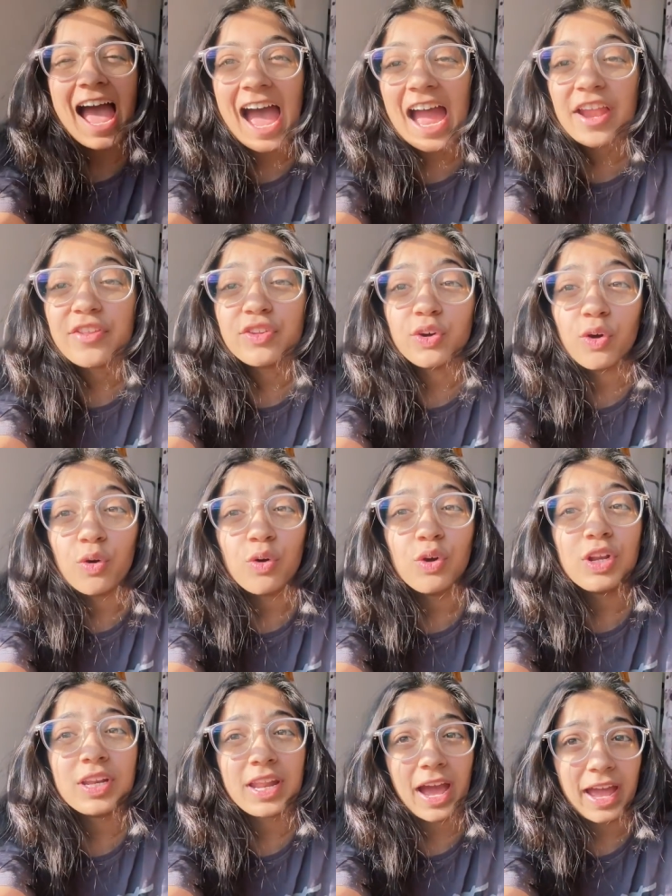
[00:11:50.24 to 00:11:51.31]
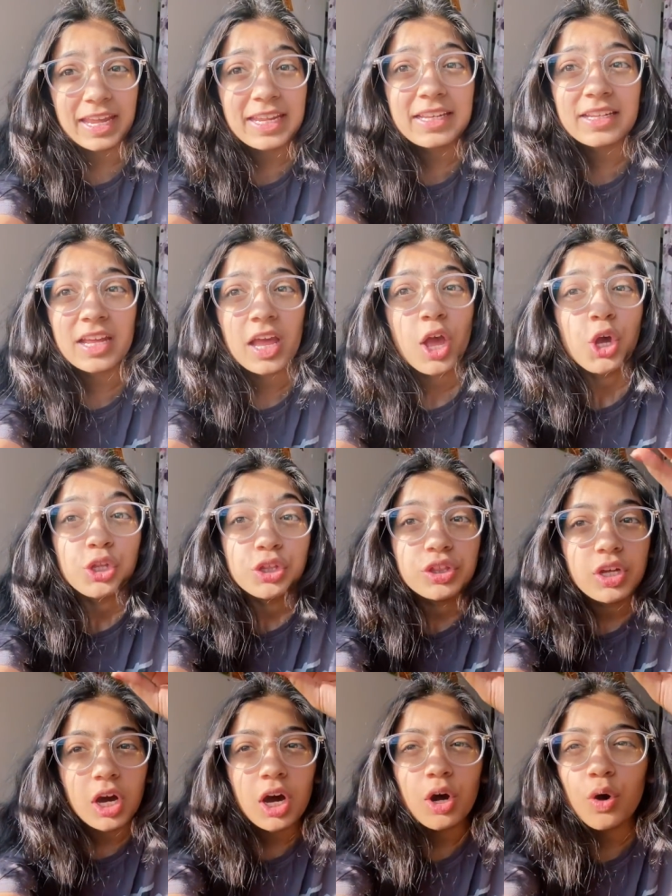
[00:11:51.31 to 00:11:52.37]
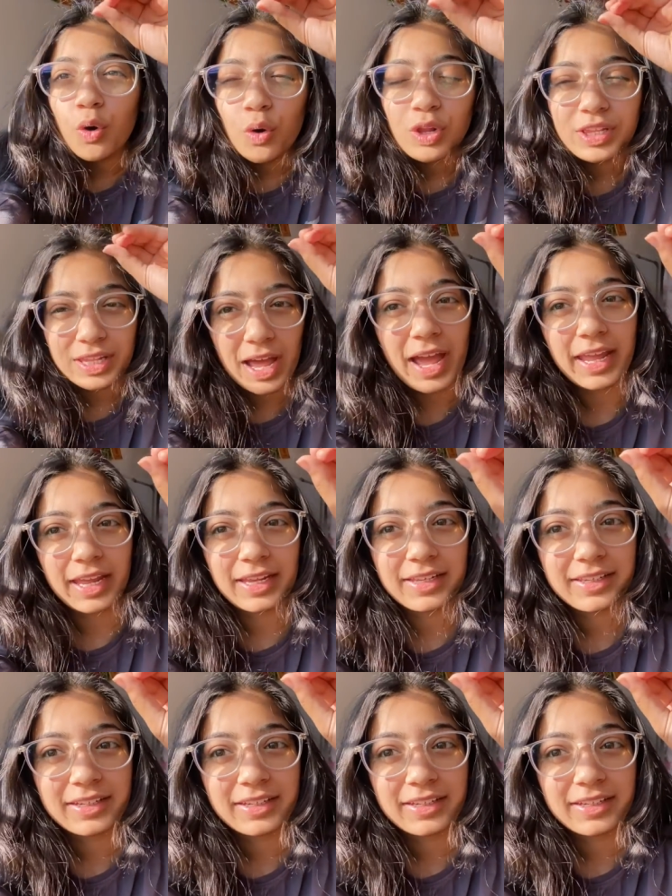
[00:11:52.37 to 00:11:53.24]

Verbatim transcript: and the whole night, the whole night,